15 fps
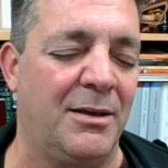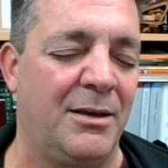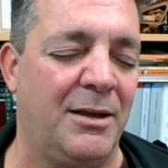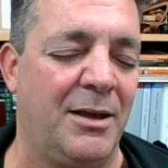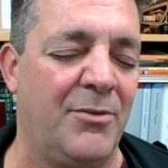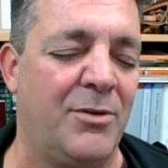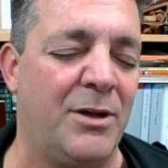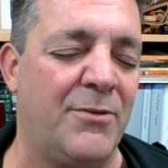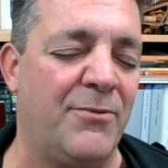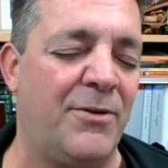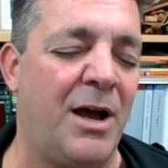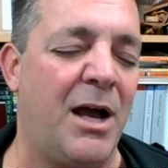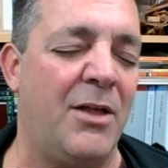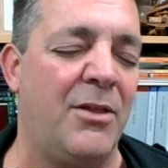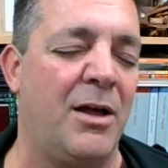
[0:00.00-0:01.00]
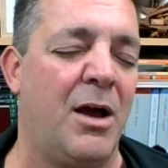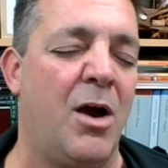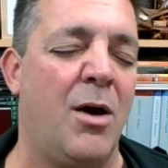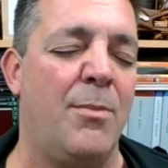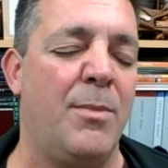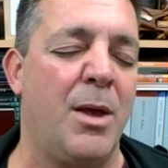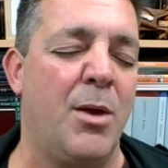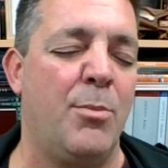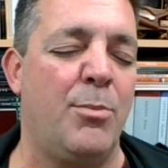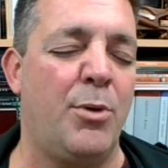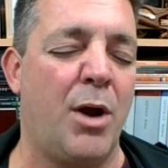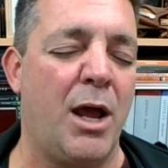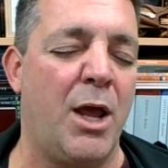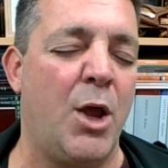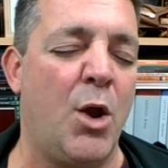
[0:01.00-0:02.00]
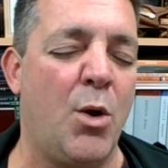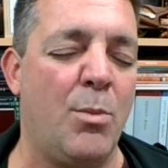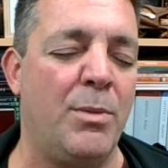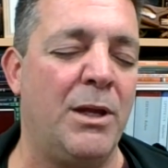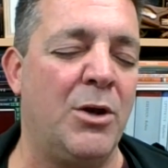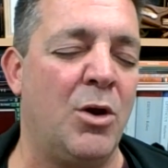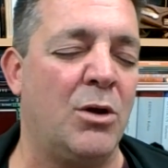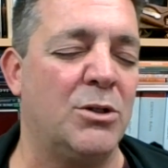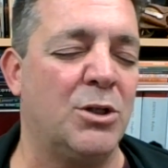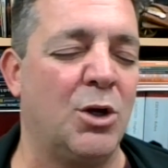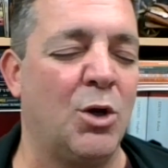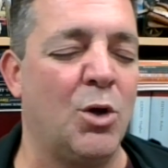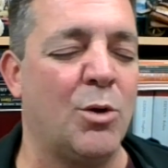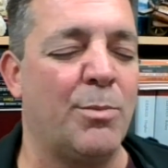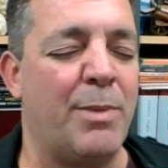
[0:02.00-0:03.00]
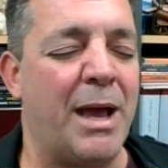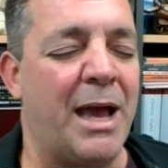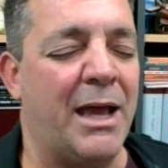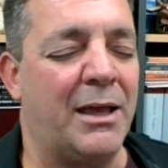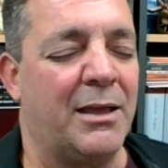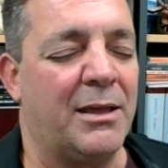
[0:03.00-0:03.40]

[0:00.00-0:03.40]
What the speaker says: Heavenly Father, I pray, help me not to look back.